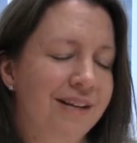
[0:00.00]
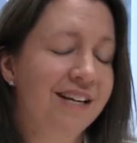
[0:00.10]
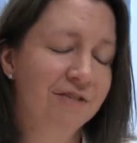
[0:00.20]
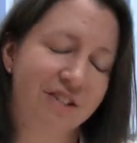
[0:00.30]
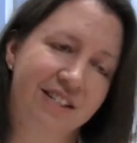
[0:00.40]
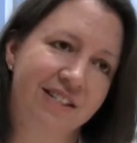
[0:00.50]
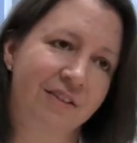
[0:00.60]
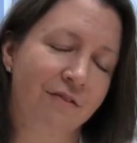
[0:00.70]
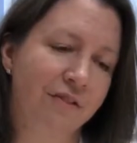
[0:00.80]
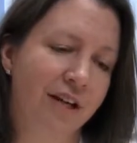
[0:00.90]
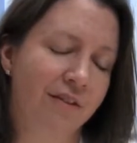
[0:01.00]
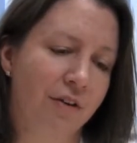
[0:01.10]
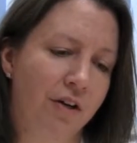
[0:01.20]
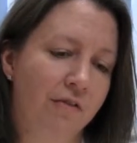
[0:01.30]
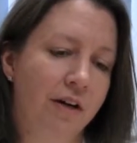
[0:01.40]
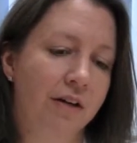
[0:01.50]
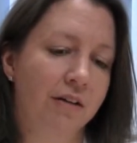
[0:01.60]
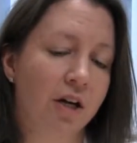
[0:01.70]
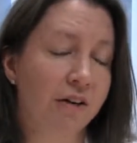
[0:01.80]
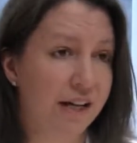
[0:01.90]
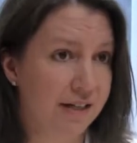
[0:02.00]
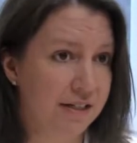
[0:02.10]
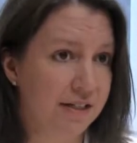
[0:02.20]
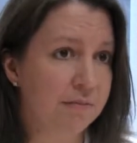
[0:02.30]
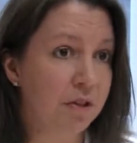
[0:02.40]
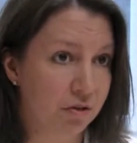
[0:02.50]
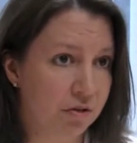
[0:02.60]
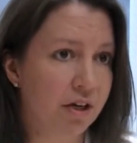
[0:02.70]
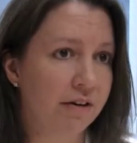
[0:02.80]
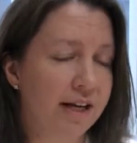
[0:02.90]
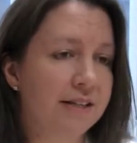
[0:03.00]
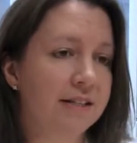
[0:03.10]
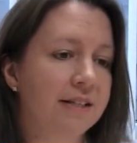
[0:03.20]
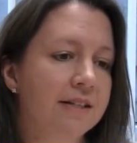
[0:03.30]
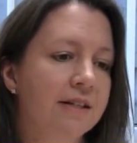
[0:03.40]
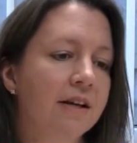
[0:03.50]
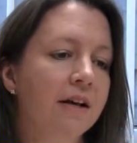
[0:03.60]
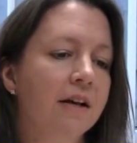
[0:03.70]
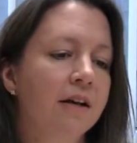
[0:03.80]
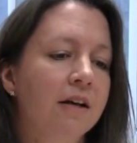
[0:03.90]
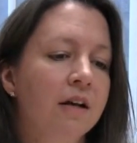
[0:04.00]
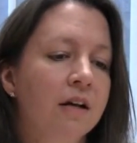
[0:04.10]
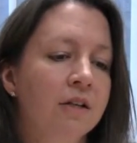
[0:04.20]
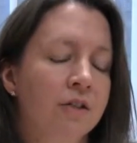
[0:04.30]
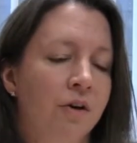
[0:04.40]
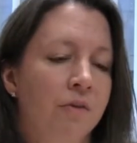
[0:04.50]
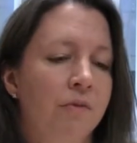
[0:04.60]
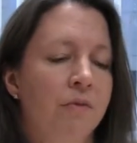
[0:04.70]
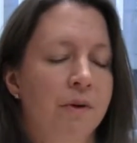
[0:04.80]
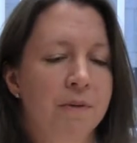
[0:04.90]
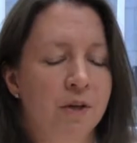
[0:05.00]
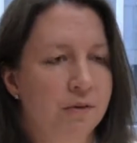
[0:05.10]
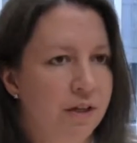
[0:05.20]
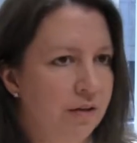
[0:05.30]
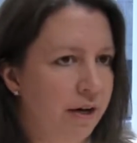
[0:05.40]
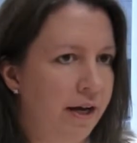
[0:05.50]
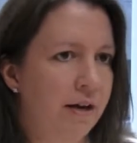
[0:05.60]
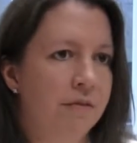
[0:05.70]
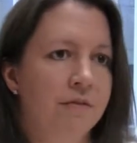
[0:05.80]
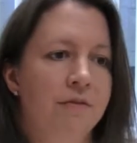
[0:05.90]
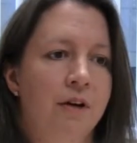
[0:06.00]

interests involve cardiac disease, maternal cardiac disease. So women who either have